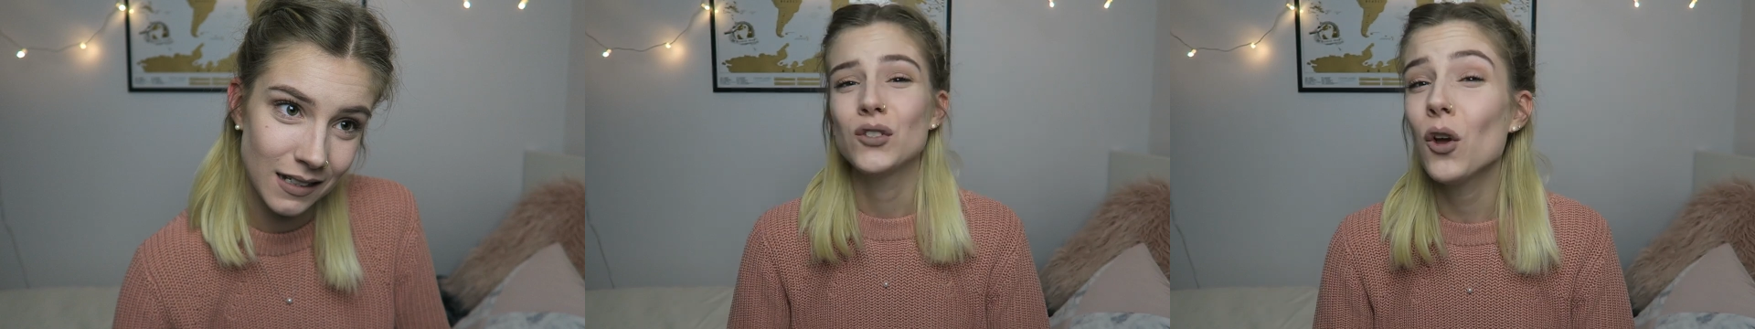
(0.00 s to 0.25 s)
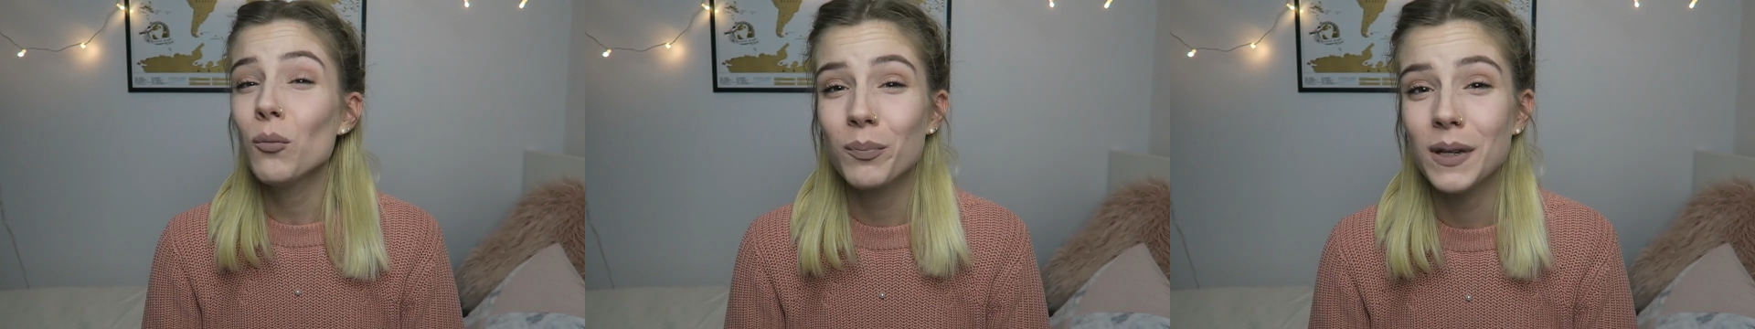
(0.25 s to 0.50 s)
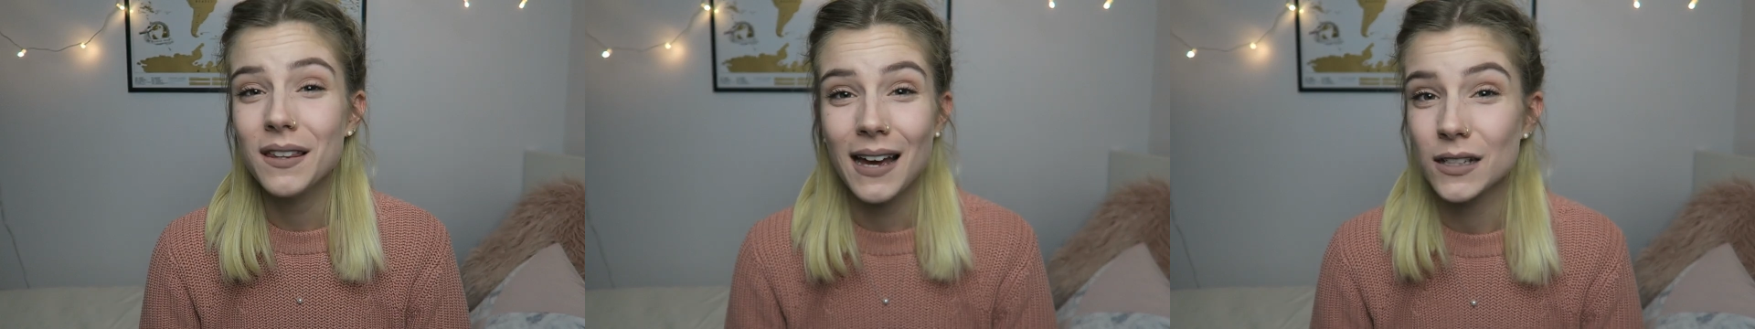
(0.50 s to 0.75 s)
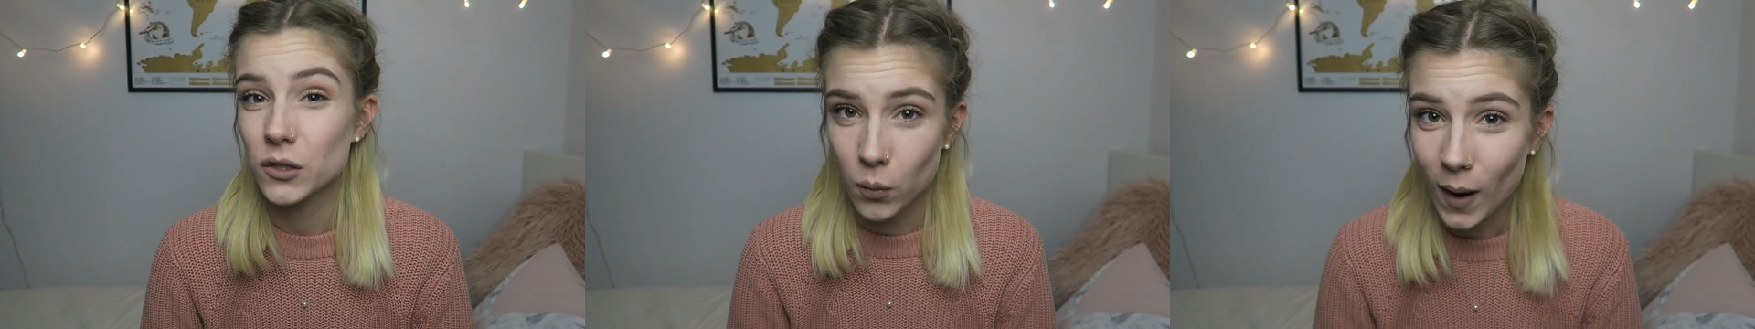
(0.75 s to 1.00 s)
Don't be
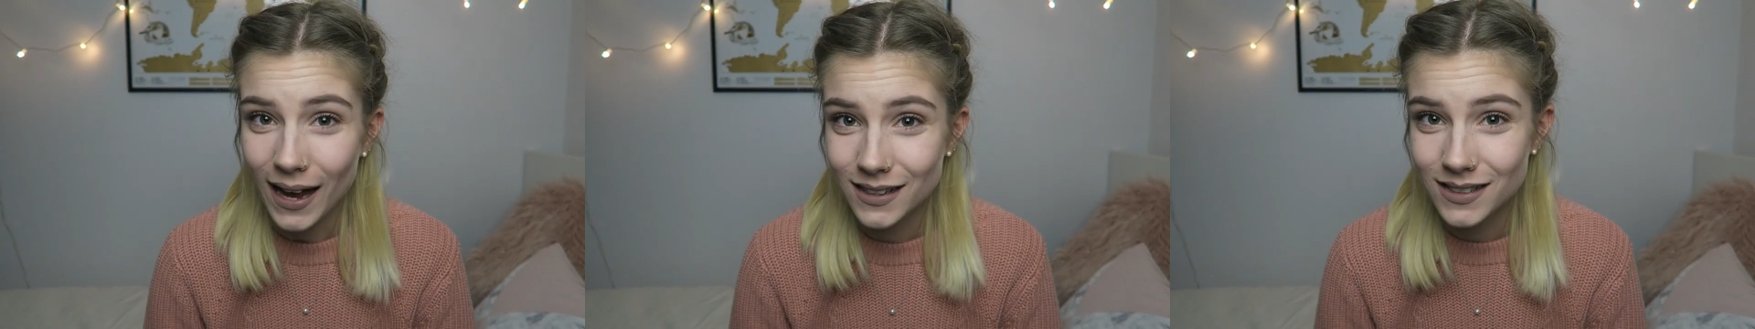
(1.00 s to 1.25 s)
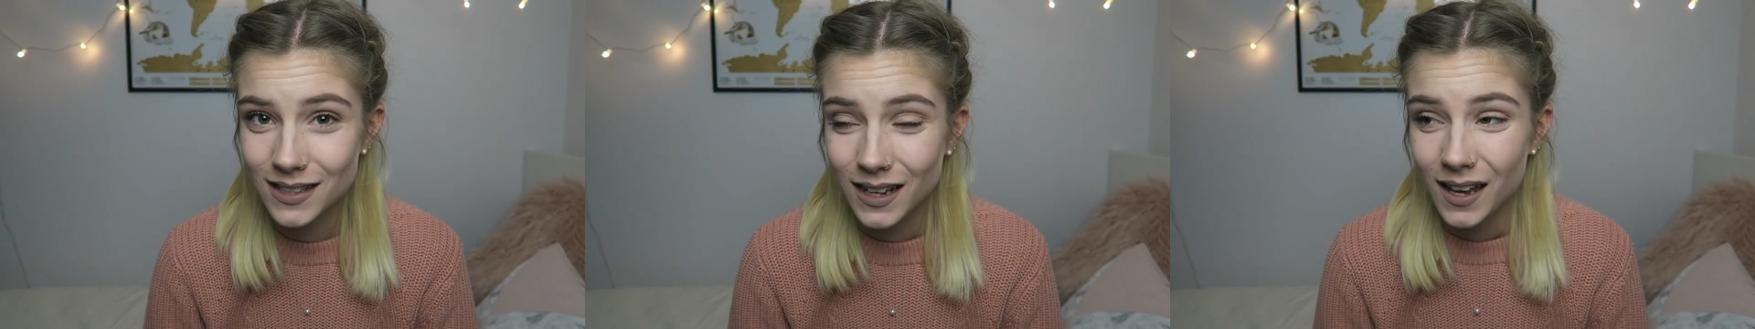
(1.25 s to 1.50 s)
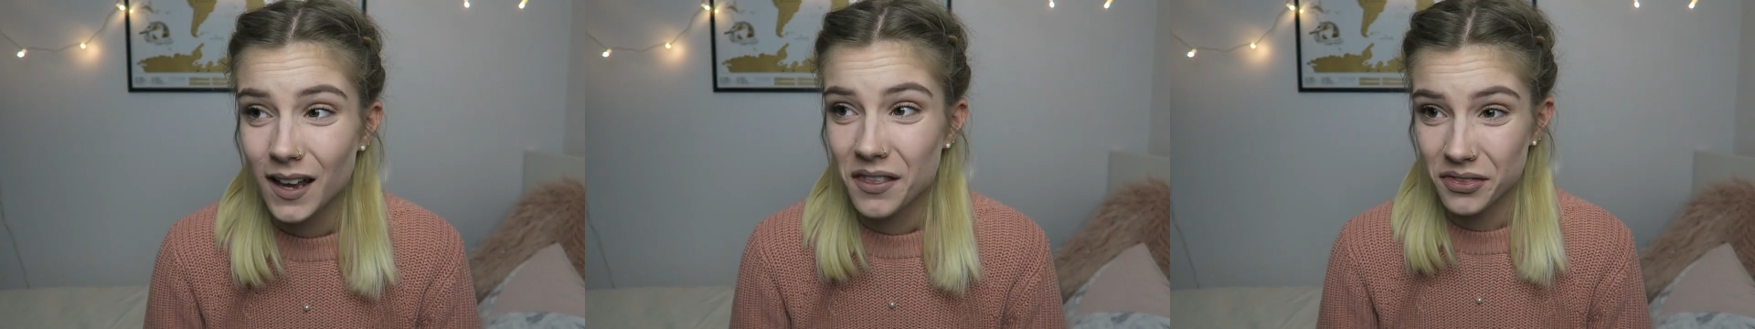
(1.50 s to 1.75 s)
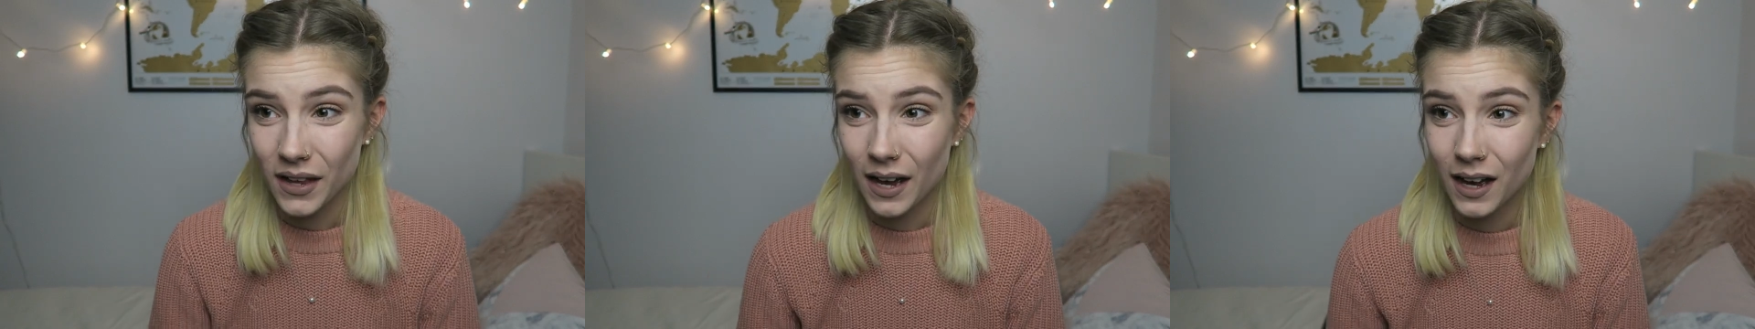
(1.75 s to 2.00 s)
that twat
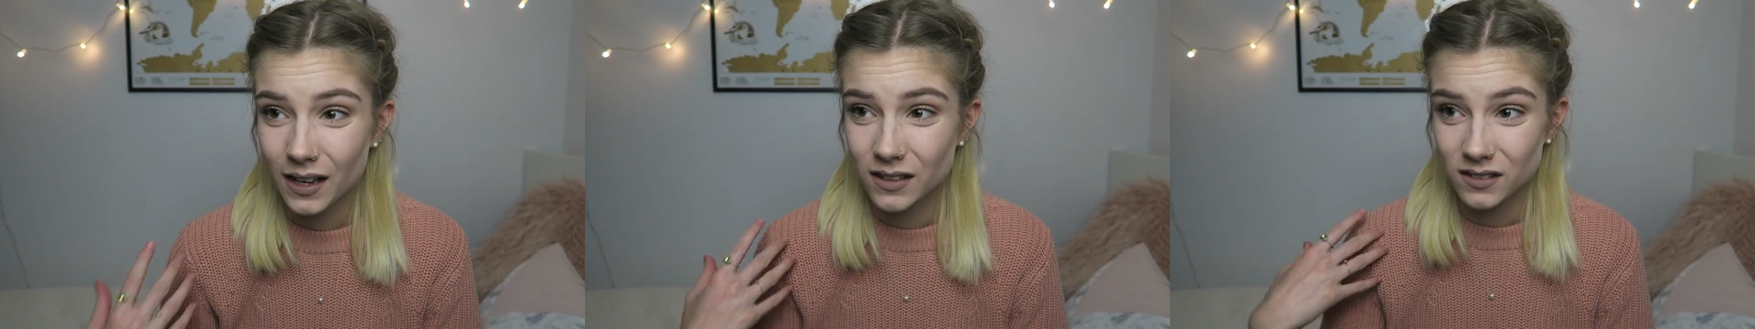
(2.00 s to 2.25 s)
that